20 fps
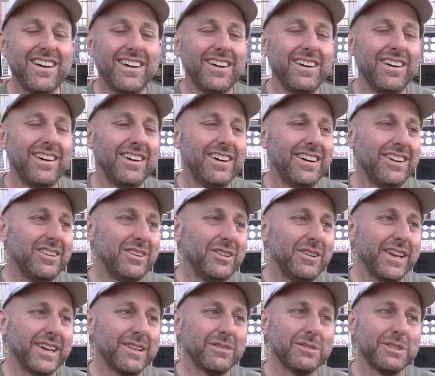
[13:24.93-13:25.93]
Oh,
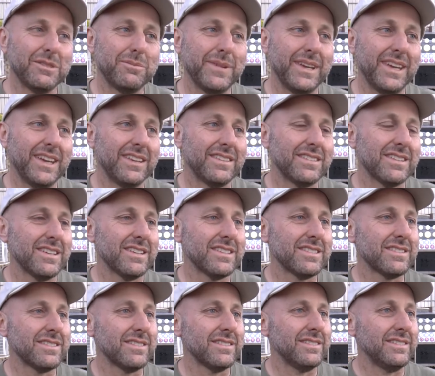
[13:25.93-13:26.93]
Hoyt would be
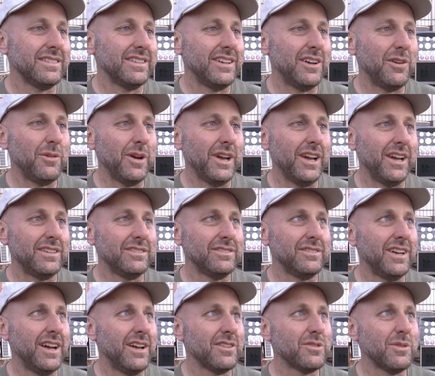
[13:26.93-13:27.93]
just, oh wow.
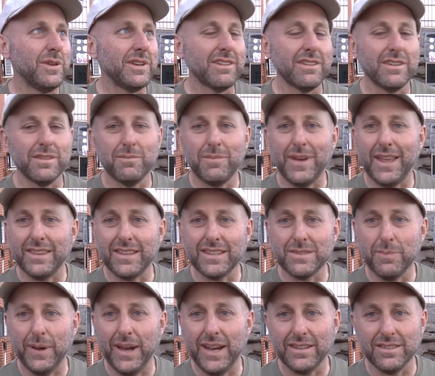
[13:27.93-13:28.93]
I was wondering about these
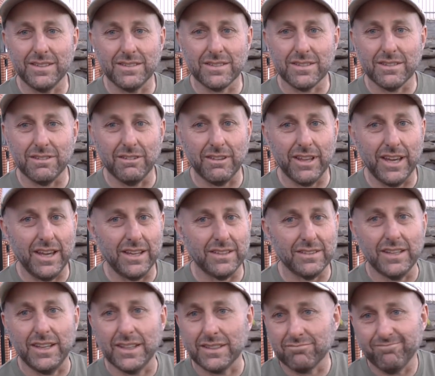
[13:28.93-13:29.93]
patents and all that.
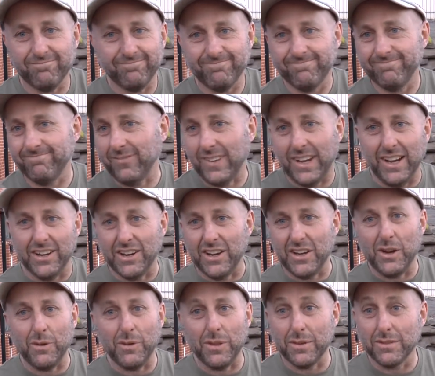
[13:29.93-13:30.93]
Like, I don't
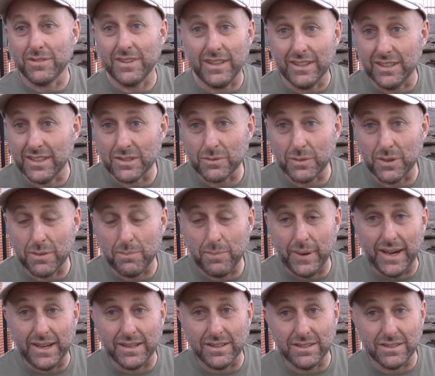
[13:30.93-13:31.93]
know what the deal is with the
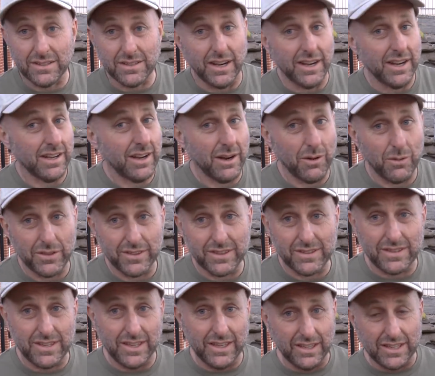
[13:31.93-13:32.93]
patents. I don't know what the
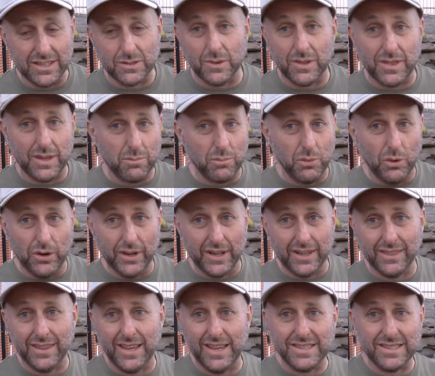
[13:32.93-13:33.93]
deal is with
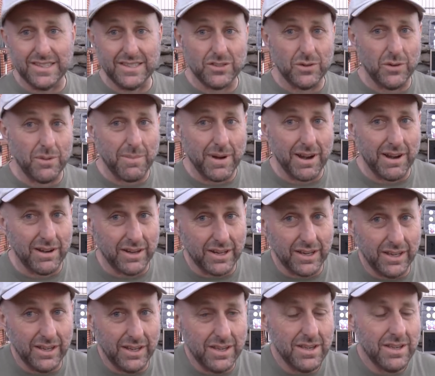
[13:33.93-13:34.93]
importing these into
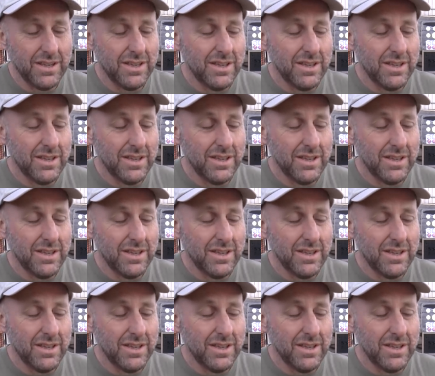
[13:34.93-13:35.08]
America.